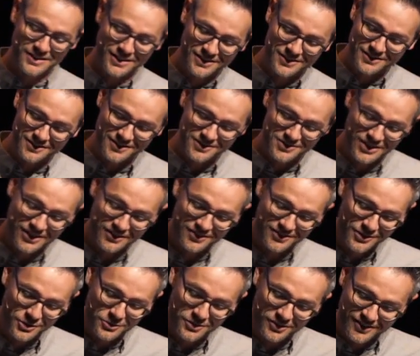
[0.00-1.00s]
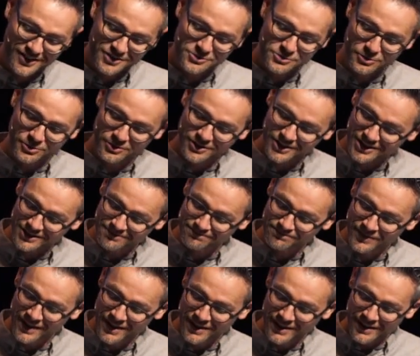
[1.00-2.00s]
got a chance to go to Central
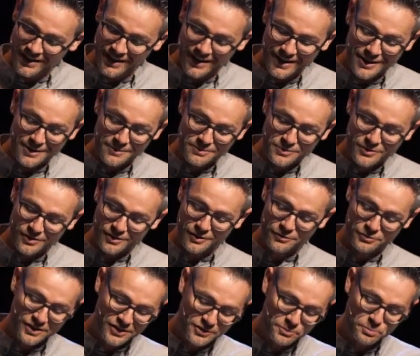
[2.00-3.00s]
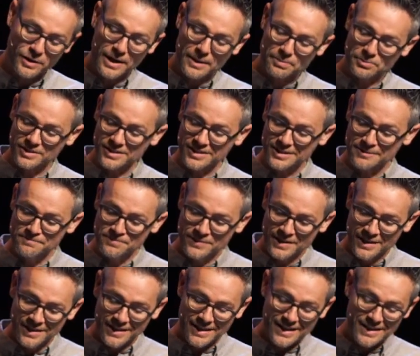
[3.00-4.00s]
Oregon to a friend's property.
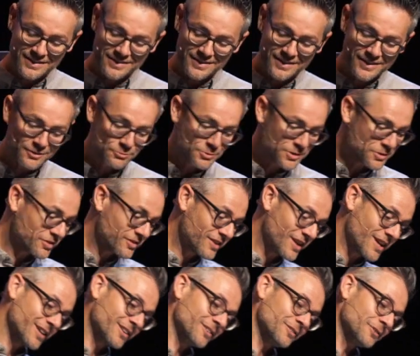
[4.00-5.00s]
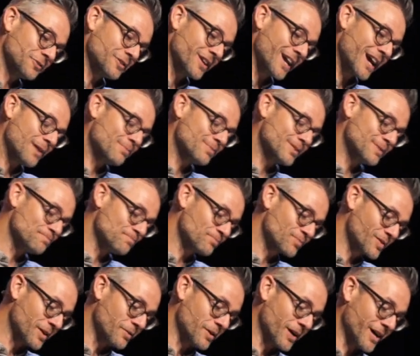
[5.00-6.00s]
And we were staying at a little
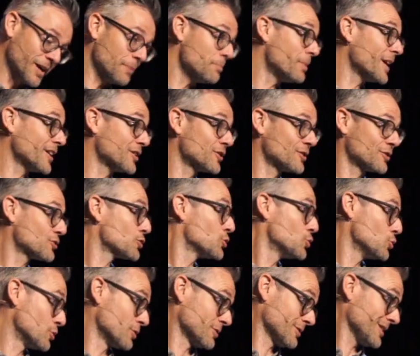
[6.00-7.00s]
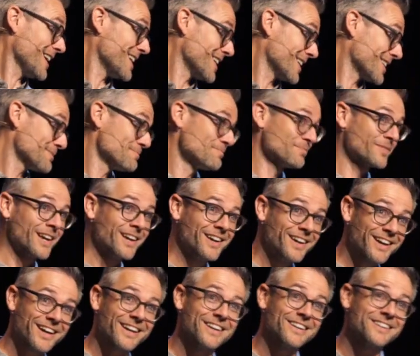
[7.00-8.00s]
cabin by Cougar Lake.
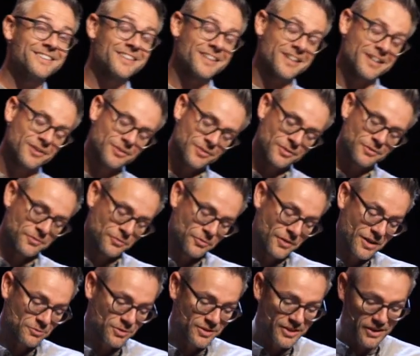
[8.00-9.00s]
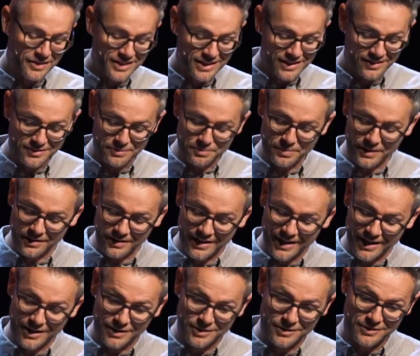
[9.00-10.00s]
And this friend was telling us about
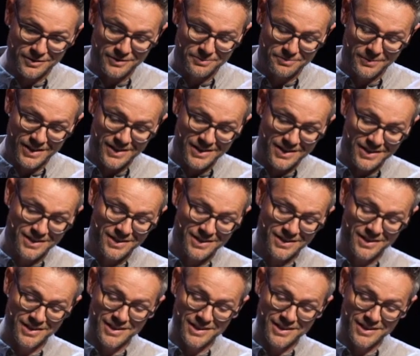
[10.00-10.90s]
how many